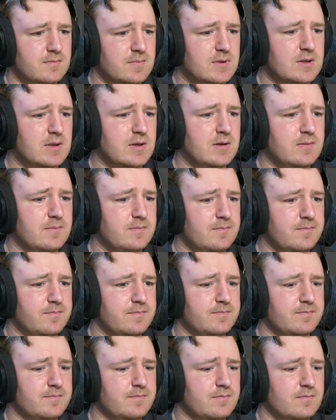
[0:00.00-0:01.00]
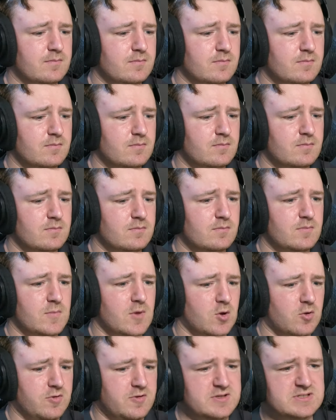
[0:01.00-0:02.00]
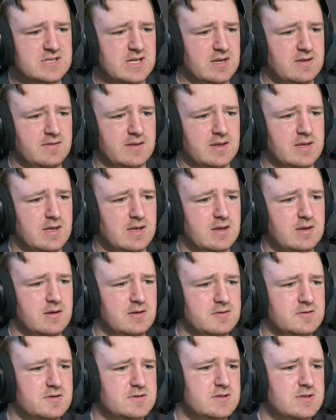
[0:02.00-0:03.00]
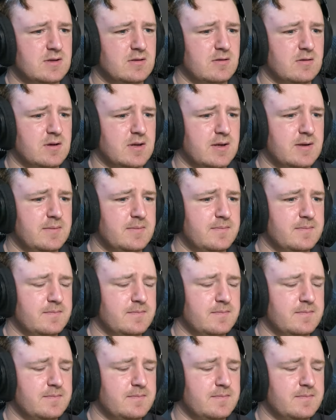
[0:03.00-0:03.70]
Okay. Oh, they're just taking the kick. Interesting. Okay.